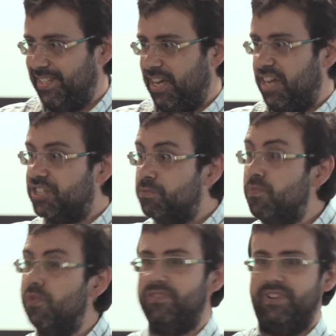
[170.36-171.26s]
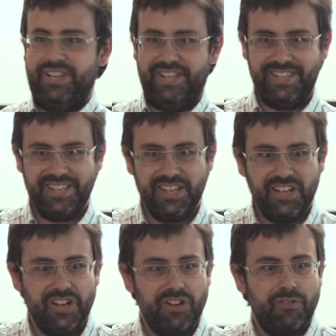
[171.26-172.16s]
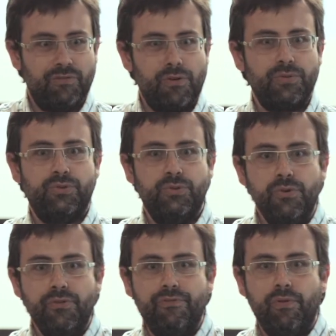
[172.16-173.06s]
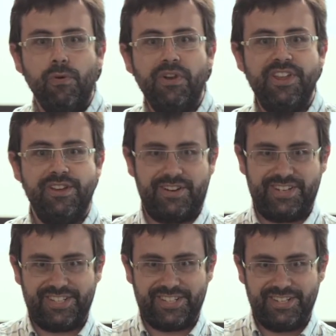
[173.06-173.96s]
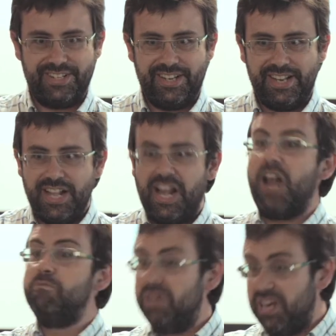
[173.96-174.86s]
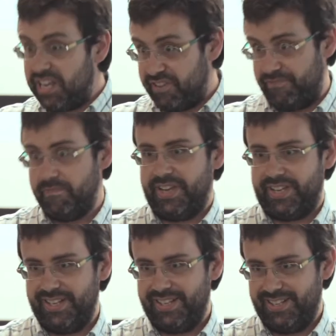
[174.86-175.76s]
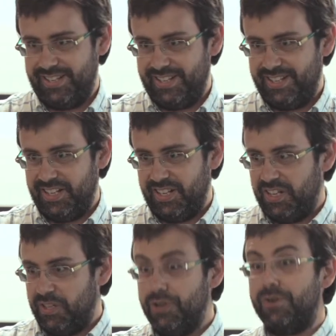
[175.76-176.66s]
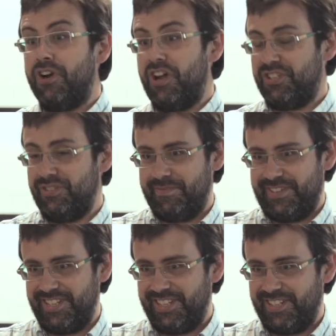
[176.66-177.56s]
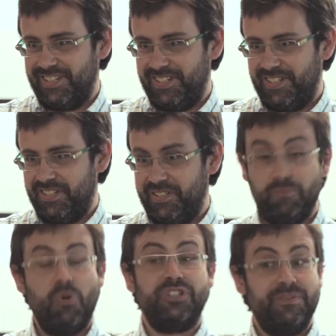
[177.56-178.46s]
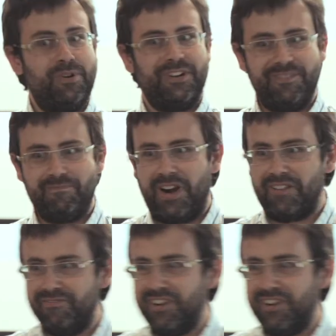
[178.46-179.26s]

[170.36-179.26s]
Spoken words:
and smoothly for 2 full years. And believe me, your customers, the most important part of a